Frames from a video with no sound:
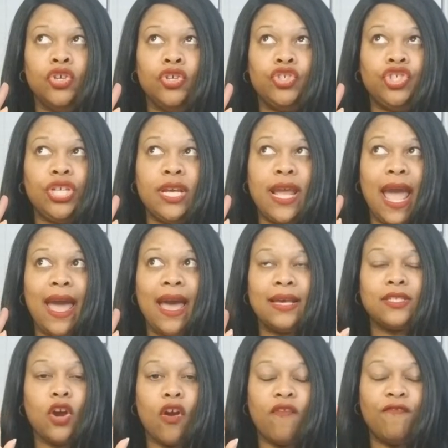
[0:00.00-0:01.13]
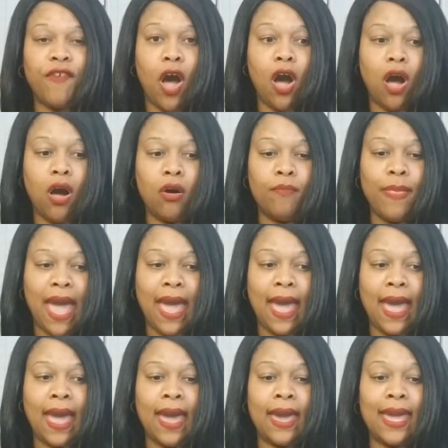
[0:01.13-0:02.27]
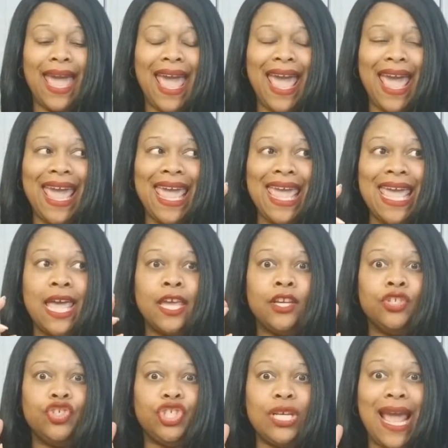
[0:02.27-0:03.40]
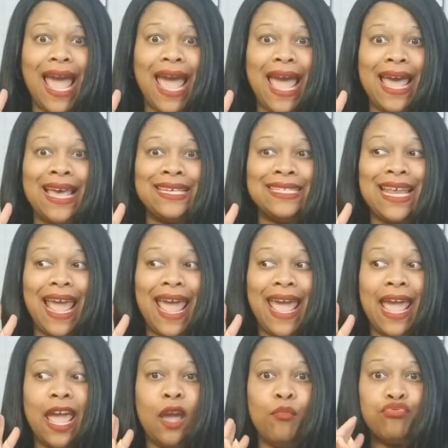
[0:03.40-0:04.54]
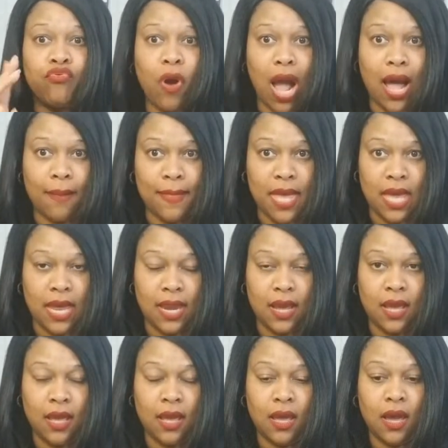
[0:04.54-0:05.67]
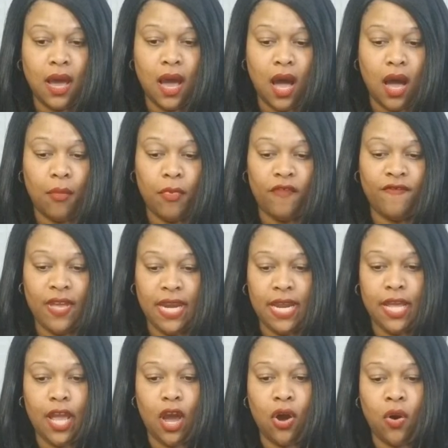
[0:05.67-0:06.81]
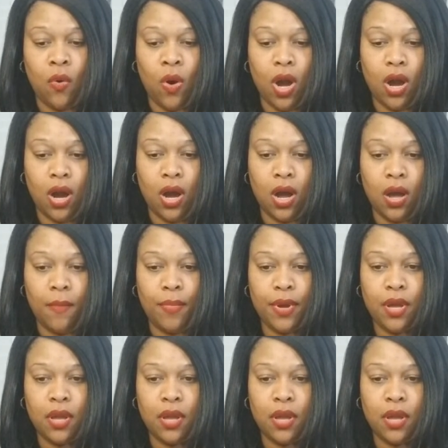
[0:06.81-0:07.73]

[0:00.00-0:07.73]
She has her fall bag and she has a Brahmin um, video up.